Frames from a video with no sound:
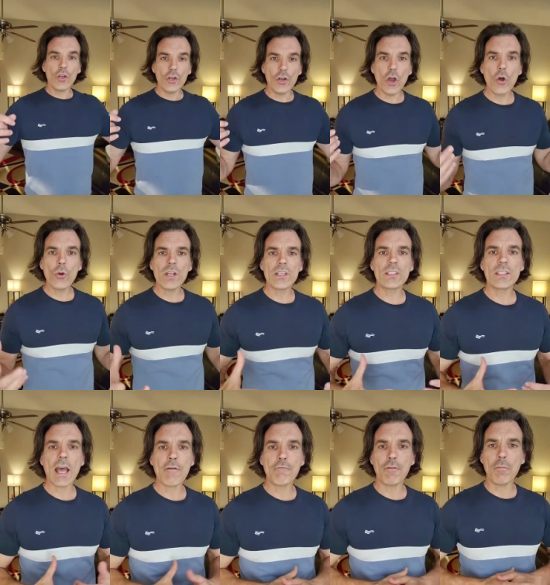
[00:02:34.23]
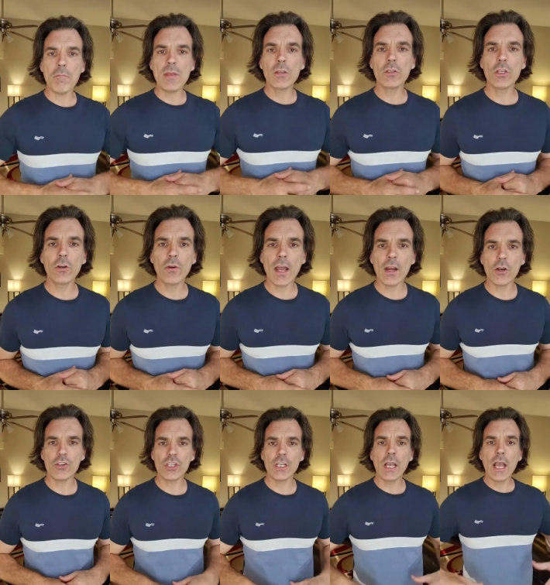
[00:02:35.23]
Notice that familiar
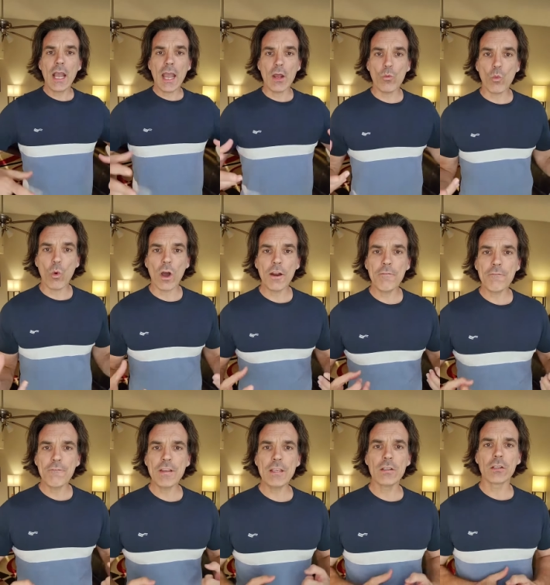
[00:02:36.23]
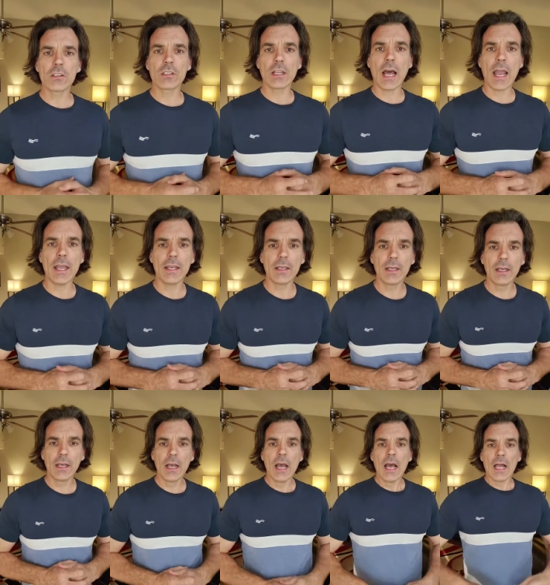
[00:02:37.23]
energy and what it feels like.
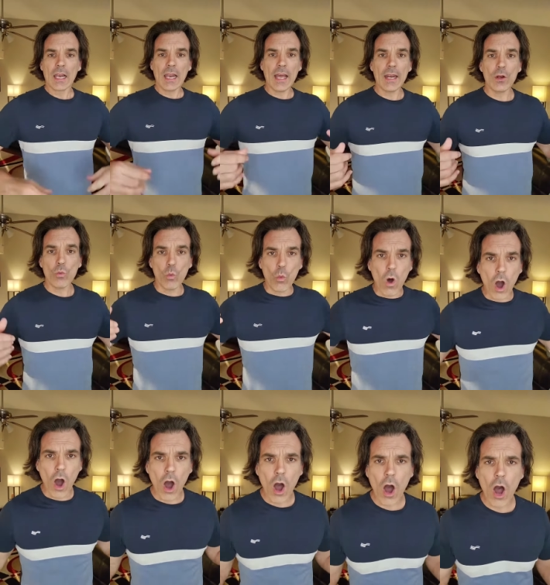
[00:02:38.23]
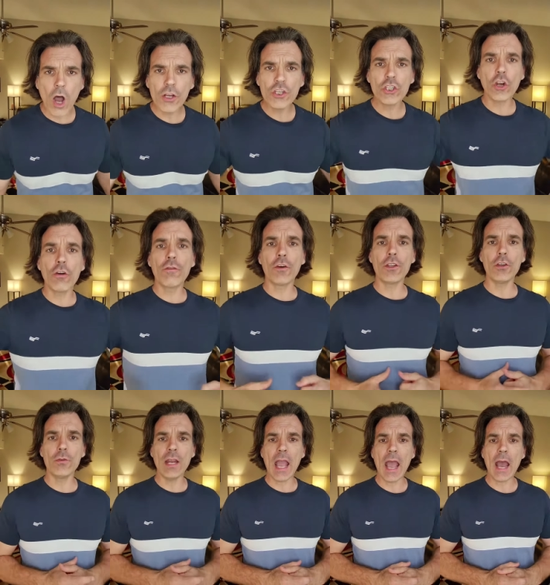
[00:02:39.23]
Let it wash over
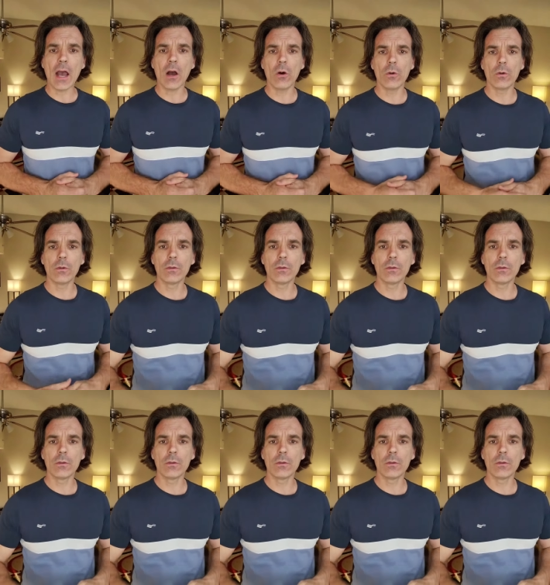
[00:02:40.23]
you now.